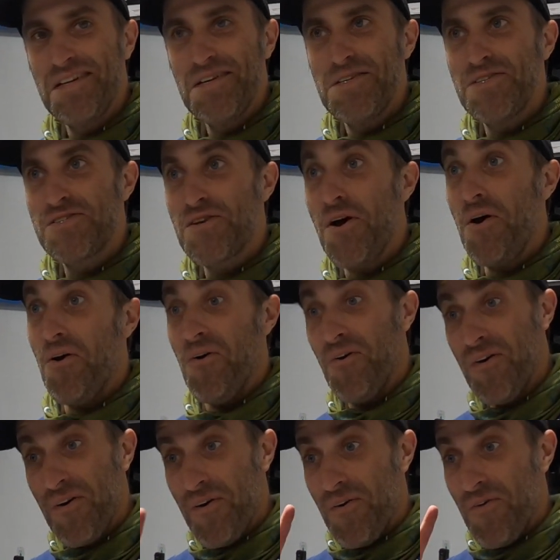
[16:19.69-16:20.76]

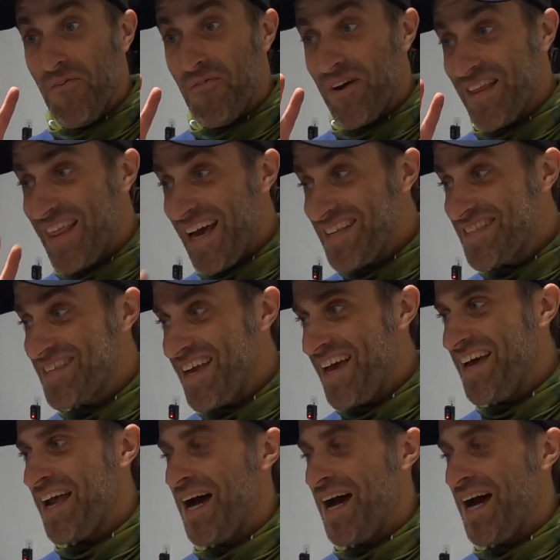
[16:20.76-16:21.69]
So with that said,